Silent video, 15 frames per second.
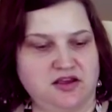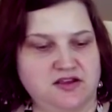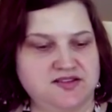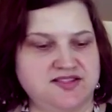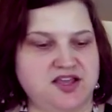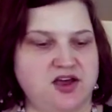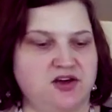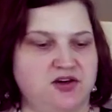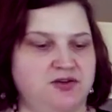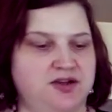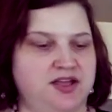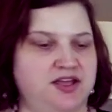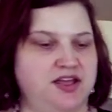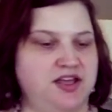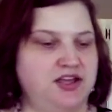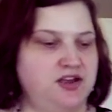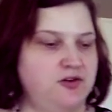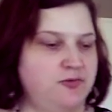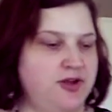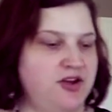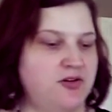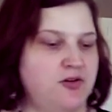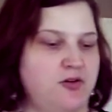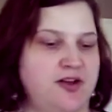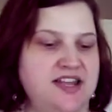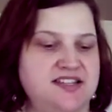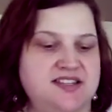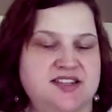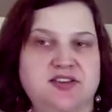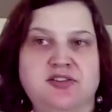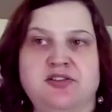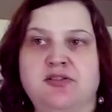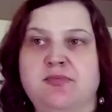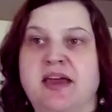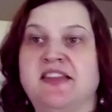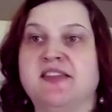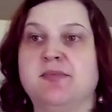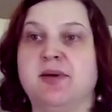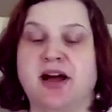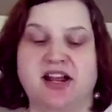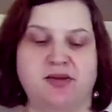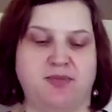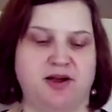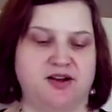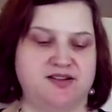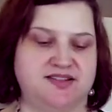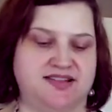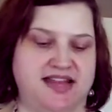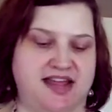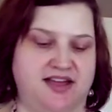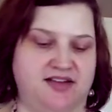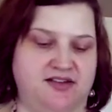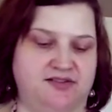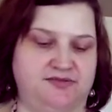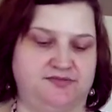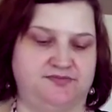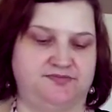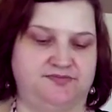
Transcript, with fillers: So we are going to make the body parts now.